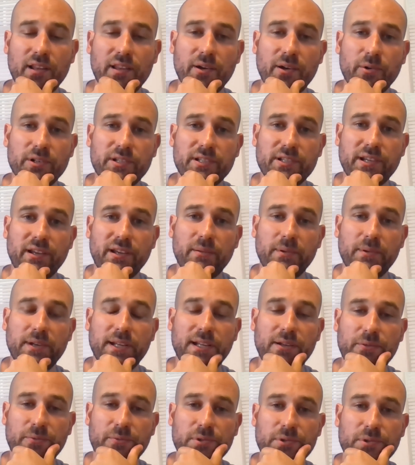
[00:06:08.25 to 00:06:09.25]
they were a team
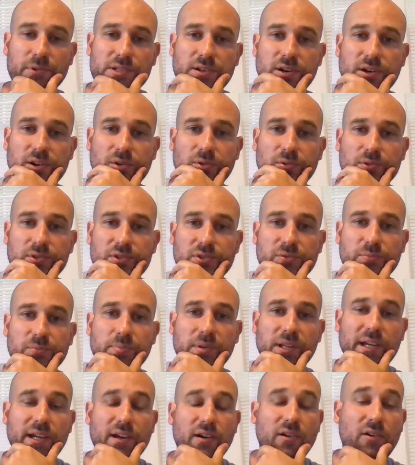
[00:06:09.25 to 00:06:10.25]
that was known to
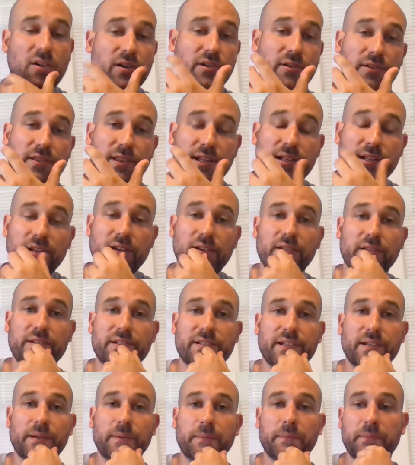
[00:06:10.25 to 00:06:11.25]
play harder than the other
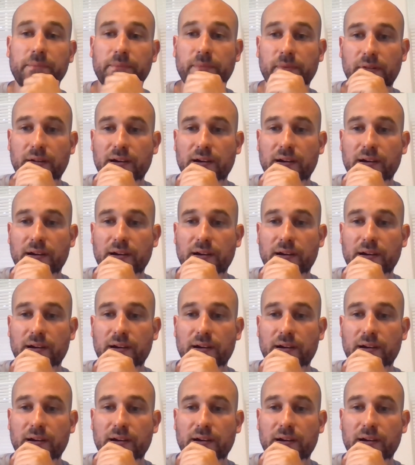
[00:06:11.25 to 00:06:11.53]
team.